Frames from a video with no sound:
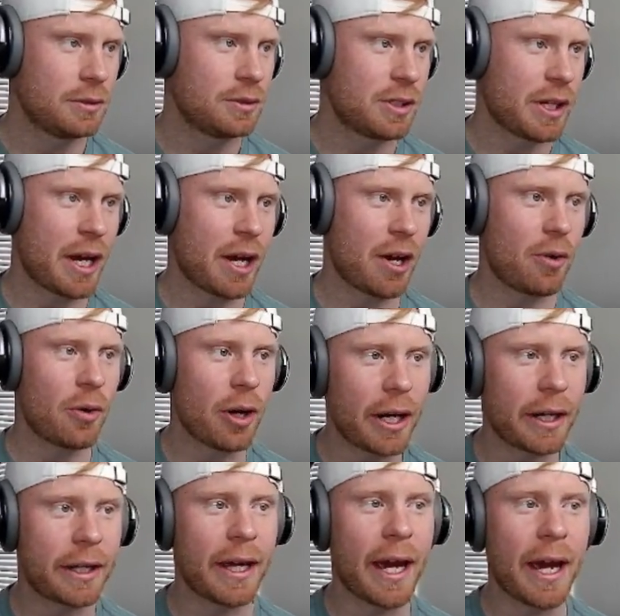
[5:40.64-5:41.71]

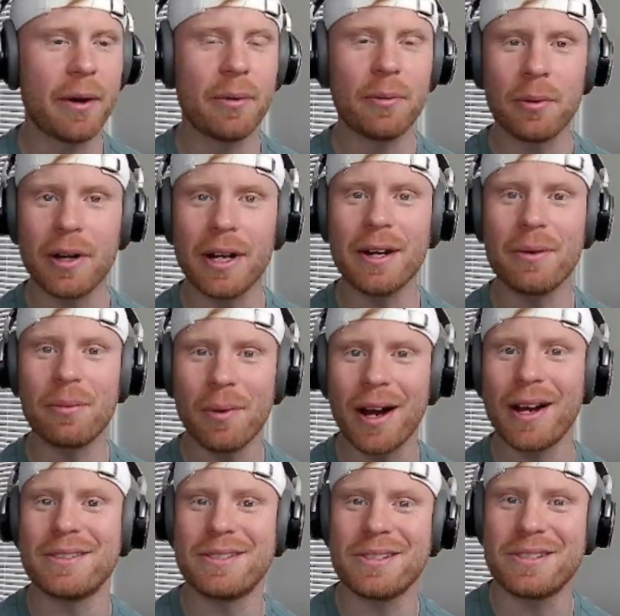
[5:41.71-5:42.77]
Derrick Henry
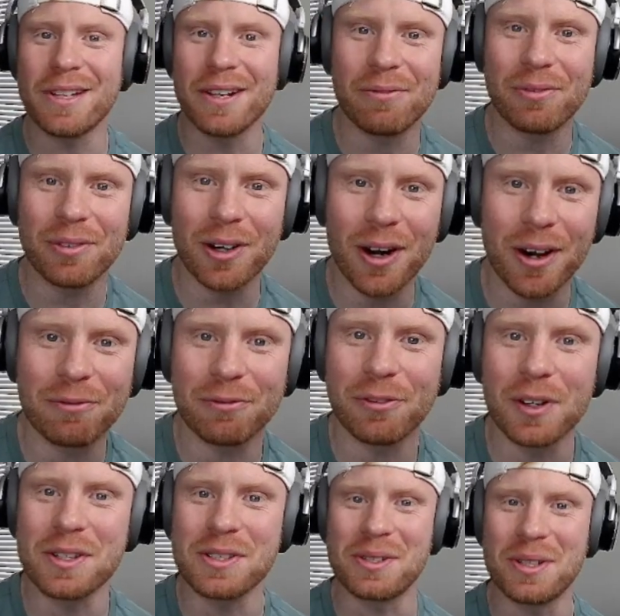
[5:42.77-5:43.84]
rides us in for our
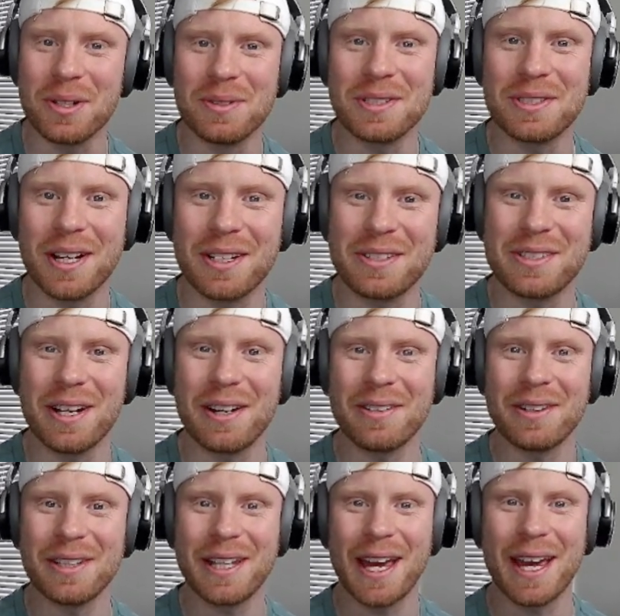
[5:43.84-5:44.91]
first tuna touchdown of
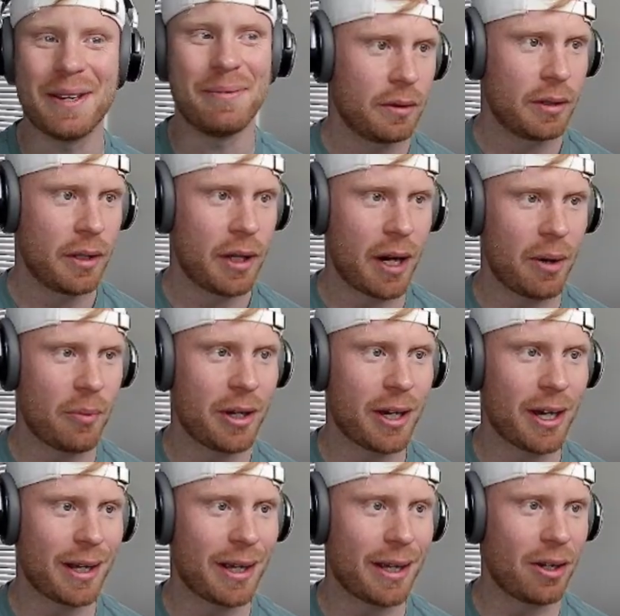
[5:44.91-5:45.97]
the game. All right, we got
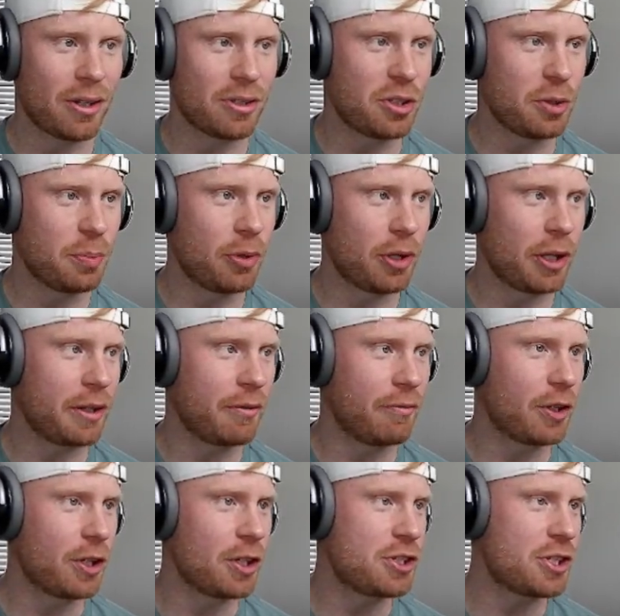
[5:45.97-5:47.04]
to get our two-point
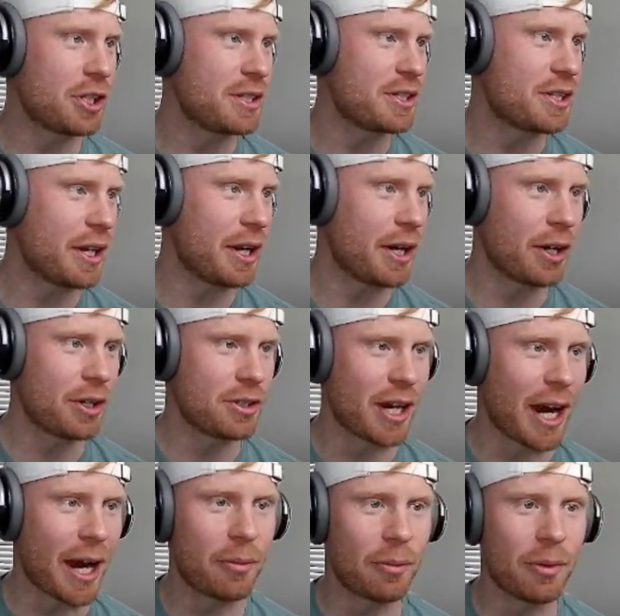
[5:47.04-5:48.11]
conversions here.
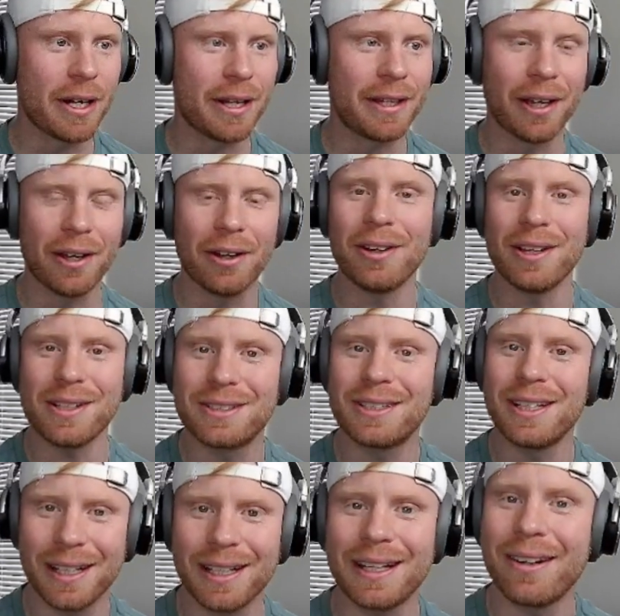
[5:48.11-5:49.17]
Tyreek Hill is
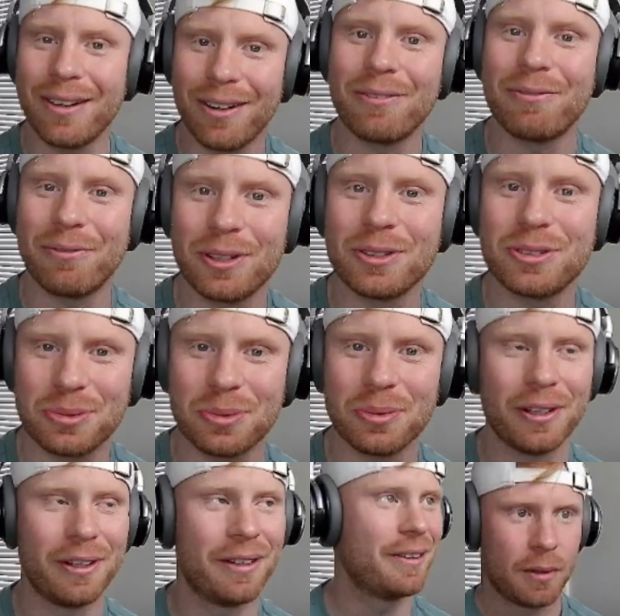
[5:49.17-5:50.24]
going to get our first
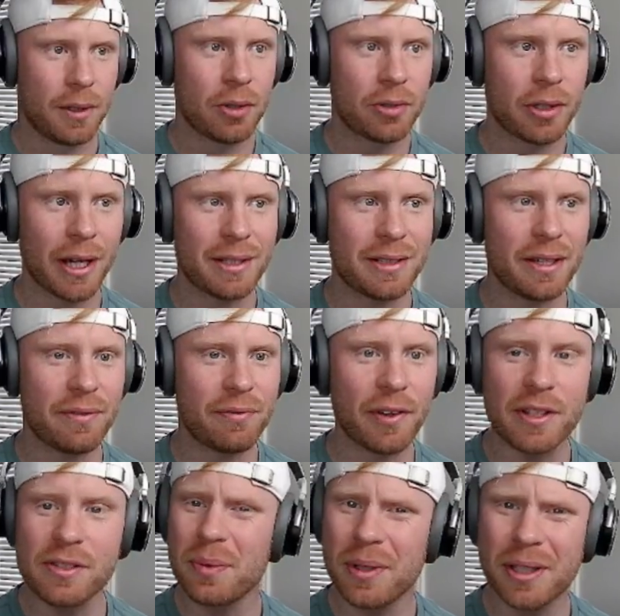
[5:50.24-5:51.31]
one. Okay,
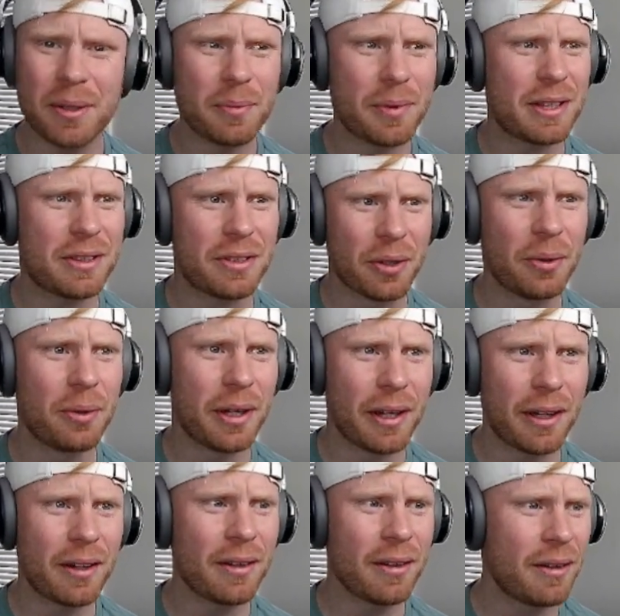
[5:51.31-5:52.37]
defense, what can we do
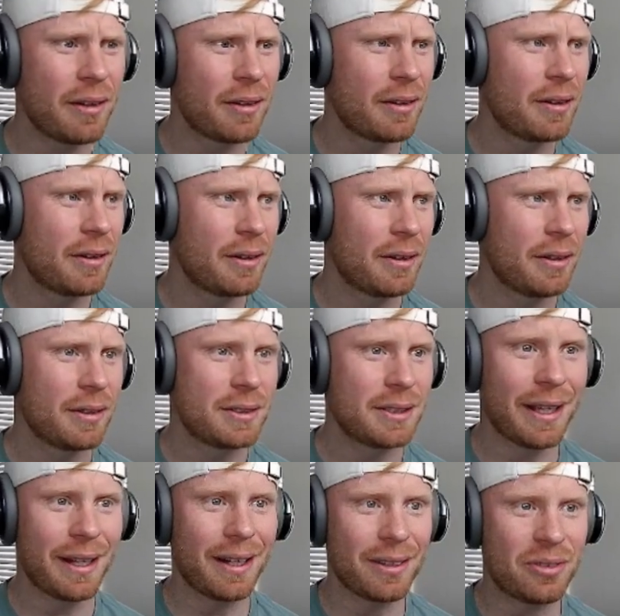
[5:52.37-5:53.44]
here?
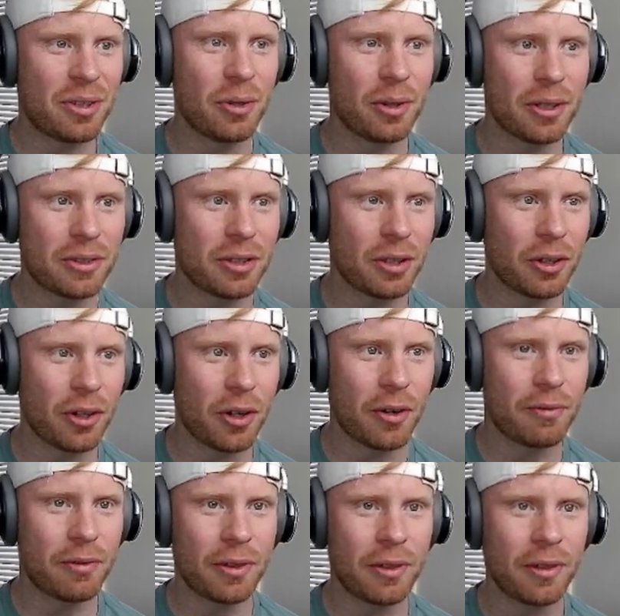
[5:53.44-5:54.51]
Let's get a tuna
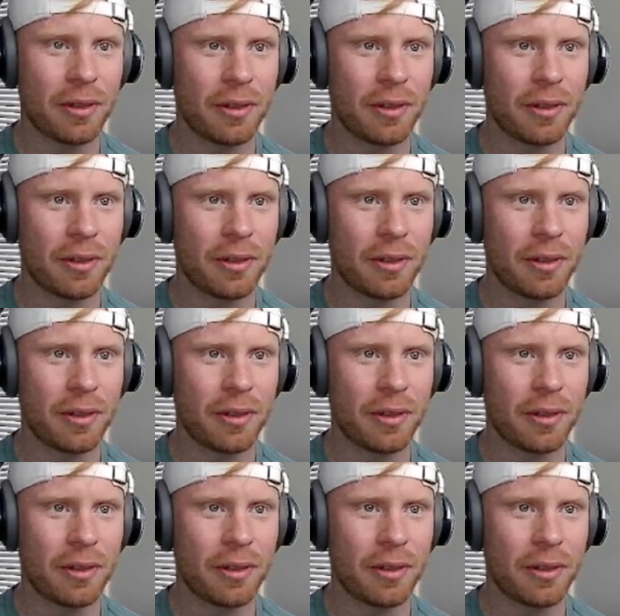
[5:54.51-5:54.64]
turnover.